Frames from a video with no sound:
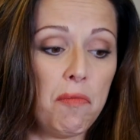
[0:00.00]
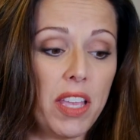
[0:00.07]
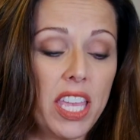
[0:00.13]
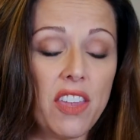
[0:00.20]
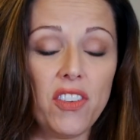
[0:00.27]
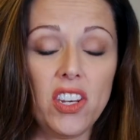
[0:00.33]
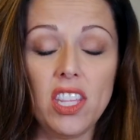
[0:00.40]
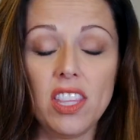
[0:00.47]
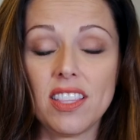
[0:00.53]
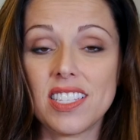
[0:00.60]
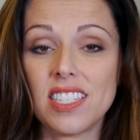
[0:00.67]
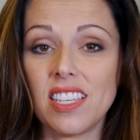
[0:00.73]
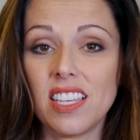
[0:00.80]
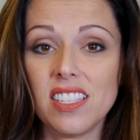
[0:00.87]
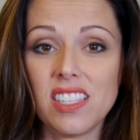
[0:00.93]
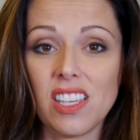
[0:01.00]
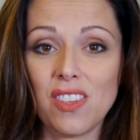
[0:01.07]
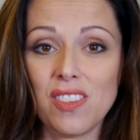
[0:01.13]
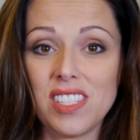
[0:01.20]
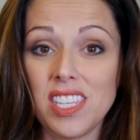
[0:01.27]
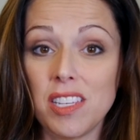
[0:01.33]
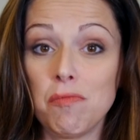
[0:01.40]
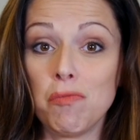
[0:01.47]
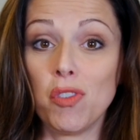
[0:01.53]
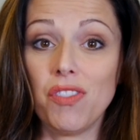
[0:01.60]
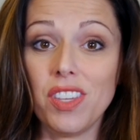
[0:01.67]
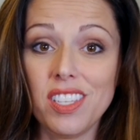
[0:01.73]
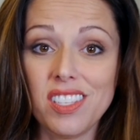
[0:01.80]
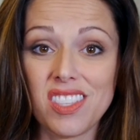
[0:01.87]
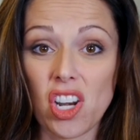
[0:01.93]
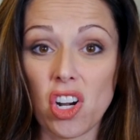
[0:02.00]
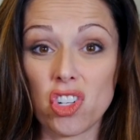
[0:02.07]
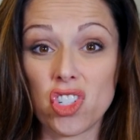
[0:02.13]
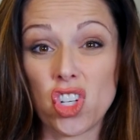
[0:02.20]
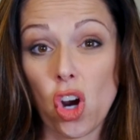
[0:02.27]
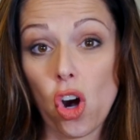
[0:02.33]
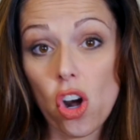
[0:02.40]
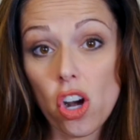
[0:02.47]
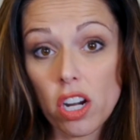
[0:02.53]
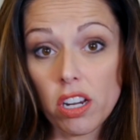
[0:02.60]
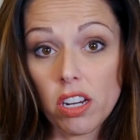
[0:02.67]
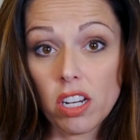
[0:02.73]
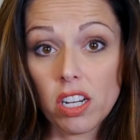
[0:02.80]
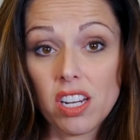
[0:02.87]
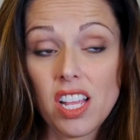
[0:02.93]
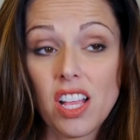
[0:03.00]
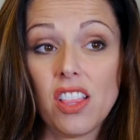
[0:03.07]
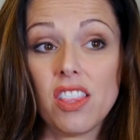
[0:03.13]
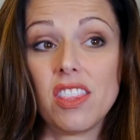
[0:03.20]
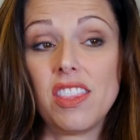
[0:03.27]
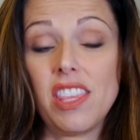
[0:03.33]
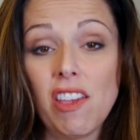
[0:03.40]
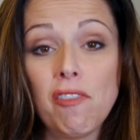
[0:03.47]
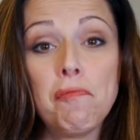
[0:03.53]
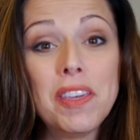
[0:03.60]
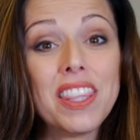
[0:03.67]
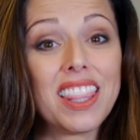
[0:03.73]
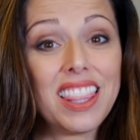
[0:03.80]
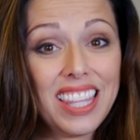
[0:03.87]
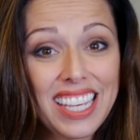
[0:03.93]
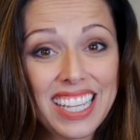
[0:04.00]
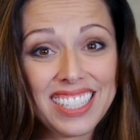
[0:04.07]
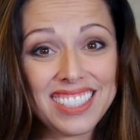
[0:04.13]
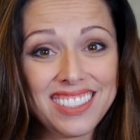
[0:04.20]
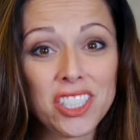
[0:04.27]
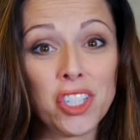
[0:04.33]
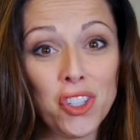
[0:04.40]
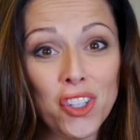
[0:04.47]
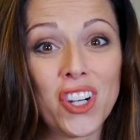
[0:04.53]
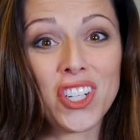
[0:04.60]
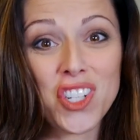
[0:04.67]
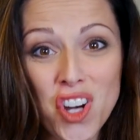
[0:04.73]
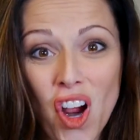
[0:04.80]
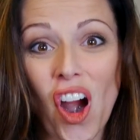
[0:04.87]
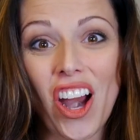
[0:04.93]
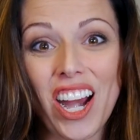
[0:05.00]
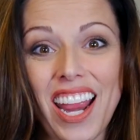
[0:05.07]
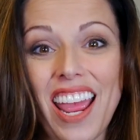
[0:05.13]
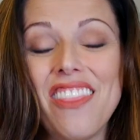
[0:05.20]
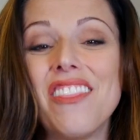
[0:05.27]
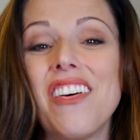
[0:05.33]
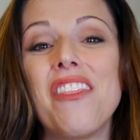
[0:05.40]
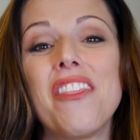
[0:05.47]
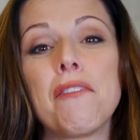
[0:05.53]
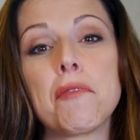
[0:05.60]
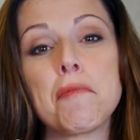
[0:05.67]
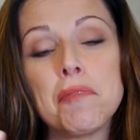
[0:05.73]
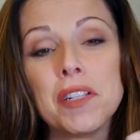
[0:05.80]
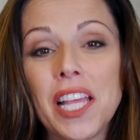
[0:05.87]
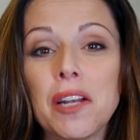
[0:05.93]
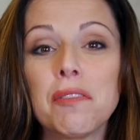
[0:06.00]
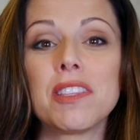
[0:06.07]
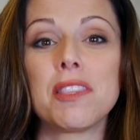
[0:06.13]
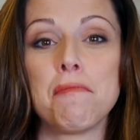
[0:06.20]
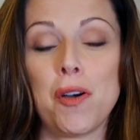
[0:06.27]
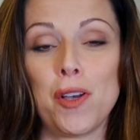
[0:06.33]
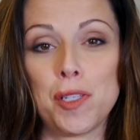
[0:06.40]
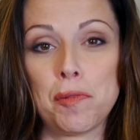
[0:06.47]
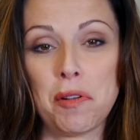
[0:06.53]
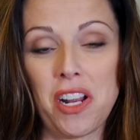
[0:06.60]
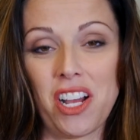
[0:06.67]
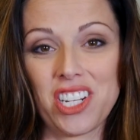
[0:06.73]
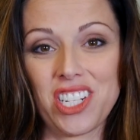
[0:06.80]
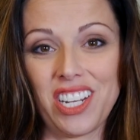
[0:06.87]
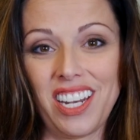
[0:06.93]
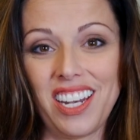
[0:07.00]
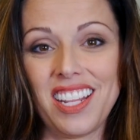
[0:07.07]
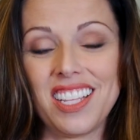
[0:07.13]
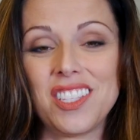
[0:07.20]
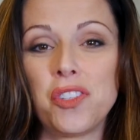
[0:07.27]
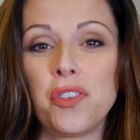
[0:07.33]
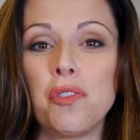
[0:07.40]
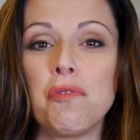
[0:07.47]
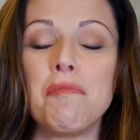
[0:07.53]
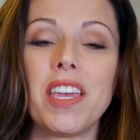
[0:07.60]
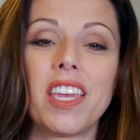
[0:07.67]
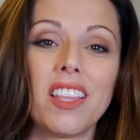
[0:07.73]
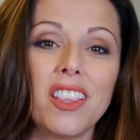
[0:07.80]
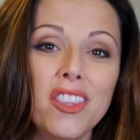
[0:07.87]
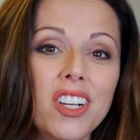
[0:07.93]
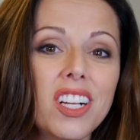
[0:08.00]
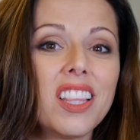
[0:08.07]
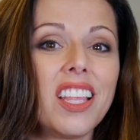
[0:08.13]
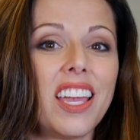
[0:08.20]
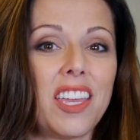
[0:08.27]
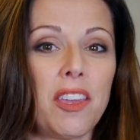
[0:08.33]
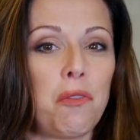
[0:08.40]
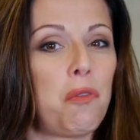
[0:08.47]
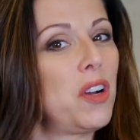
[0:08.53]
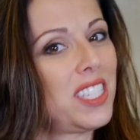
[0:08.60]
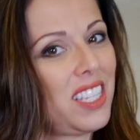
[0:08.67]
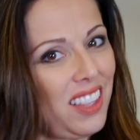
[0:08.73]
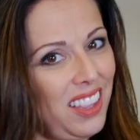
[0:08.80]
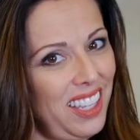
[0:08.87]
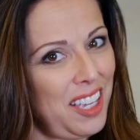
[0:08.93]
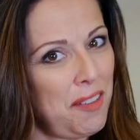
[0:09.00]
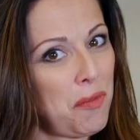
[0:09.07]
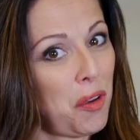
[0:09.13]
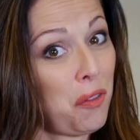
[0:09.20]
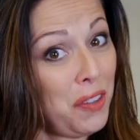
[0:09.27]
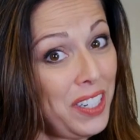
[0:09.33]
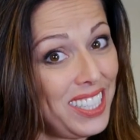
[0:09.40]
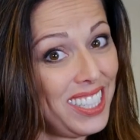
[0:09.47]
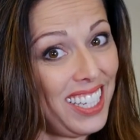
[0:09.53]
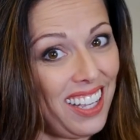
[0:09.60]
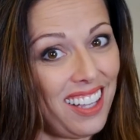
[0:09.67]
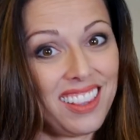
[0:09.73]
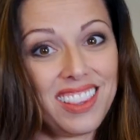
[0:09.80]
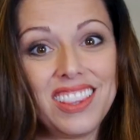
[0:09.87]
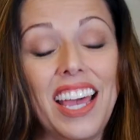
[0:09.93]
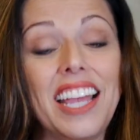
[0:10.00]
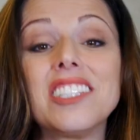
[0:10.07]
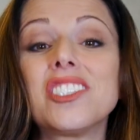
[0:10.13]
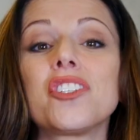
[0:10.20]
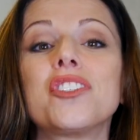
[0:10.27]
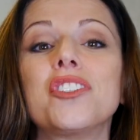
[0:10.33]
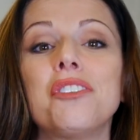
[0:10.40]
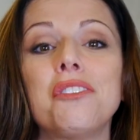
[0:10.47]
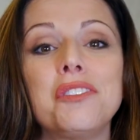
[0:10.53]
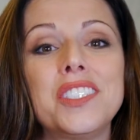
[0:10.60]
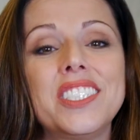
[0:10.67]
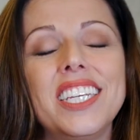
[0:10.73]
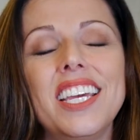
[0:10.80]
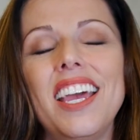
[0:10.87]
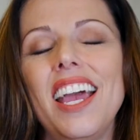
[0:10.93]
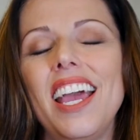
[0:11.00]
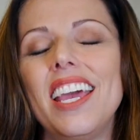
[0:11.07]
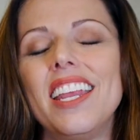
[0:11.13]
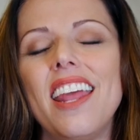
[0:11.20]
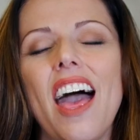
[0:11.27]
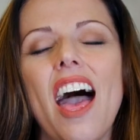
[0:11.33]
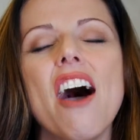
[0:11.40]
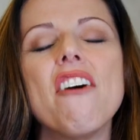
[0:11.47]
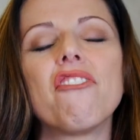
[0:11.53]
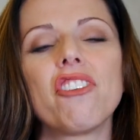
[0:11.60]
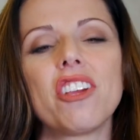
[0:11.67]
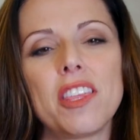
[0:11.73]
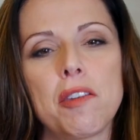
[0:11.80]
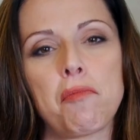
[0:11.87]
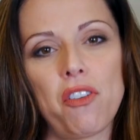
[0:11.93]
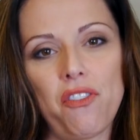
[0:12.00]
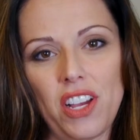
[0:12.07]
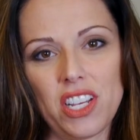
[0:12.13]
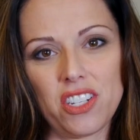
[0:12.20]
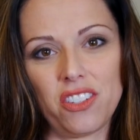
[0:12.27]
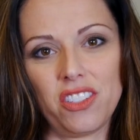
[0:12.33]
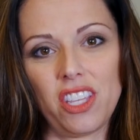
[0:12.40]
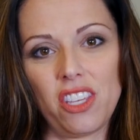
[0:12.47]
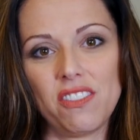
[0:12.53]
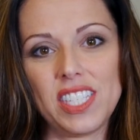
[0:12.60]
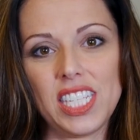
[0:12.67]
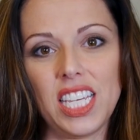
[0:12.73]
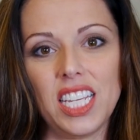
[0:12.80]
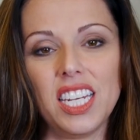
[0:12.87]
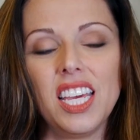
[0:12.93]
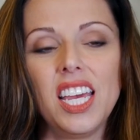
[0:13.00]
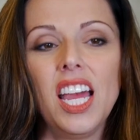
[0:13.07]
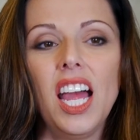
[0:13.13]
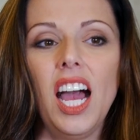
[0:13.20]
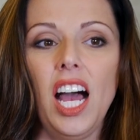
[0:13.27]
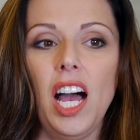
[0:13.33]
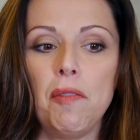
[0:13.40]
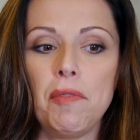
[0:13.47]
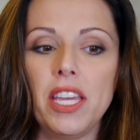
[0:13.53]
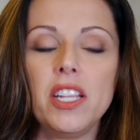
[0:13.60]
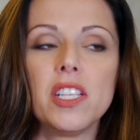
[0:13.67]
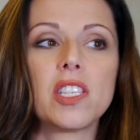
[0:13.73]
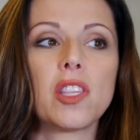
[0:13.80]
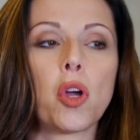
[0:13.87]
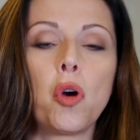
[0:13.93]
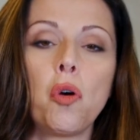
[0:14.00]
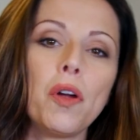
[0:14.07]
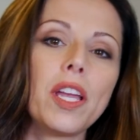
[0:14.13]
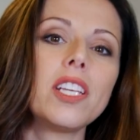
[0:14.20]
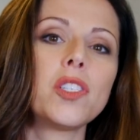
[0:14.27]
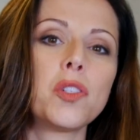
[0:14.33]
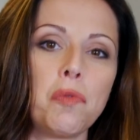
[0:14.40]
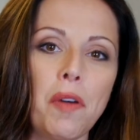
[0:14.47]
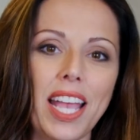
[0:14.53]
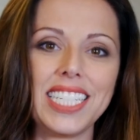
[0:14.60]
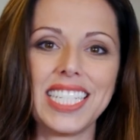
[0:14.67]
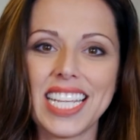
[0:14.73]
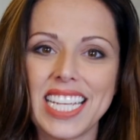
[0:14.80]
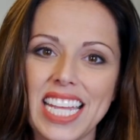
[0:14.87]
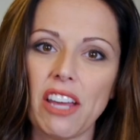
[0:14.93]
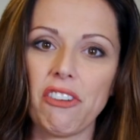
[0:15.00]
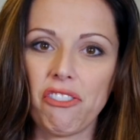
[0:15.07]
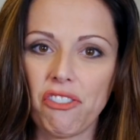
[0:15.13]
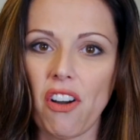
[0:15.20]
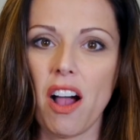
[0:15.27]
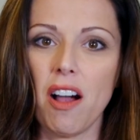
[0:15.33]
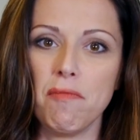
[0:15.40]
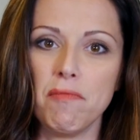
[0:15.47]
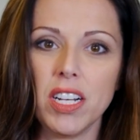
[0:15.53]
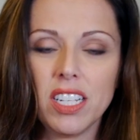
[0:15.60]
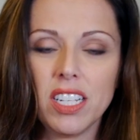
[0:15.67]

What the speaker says: Even in scenes that you see in movies that are dark, they've been lit to look dark, and then they've been played with in post-production to make it look like it wasn't lit, but really, lights are used in everything professional that you've seen. It is the quickest way to get from